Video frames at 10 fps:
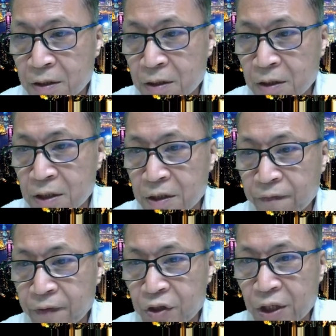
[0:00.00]
This
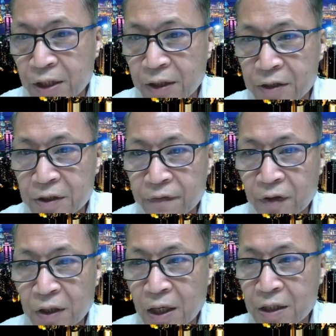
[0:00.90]
fresh air does for the
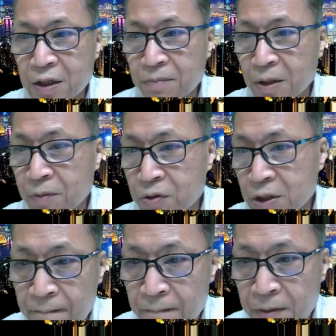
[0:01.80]
customer mostly.
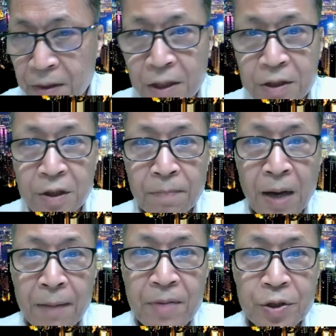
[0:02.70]
This is the
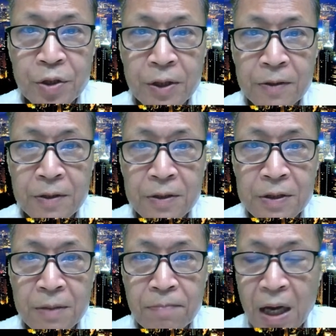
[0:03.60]
primary unit. You see,
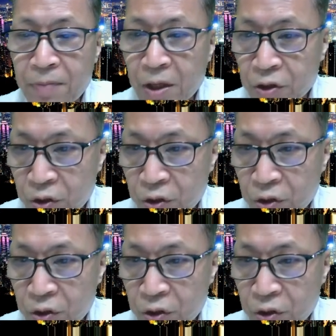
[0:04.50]
primary unit.